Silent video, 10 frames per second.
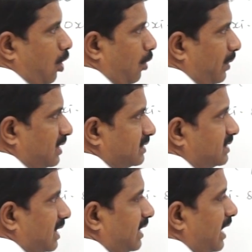How many
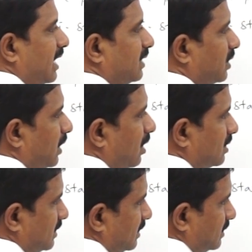oxygens are there? 3
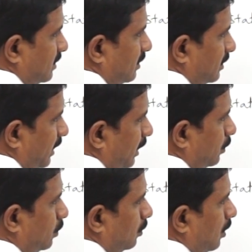oxygens, 3
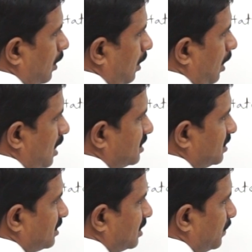into
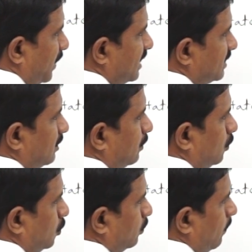oxygen. Oxidation number is 2.
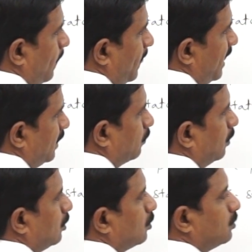
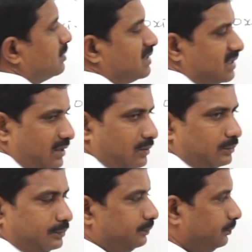Equal to 0.
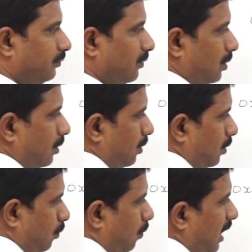
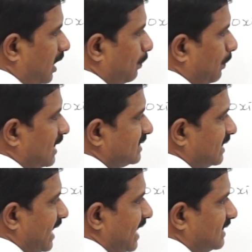1 plus
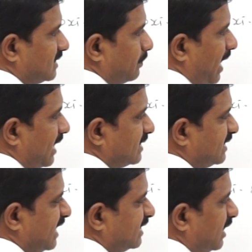X minus
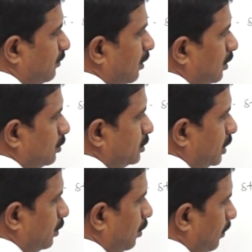6 equal to
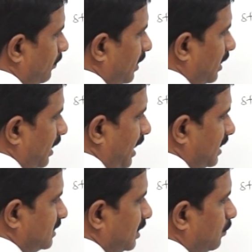0.
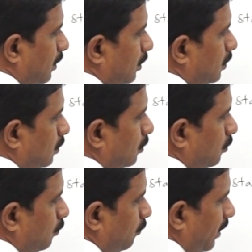X equal to
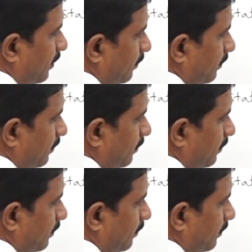5.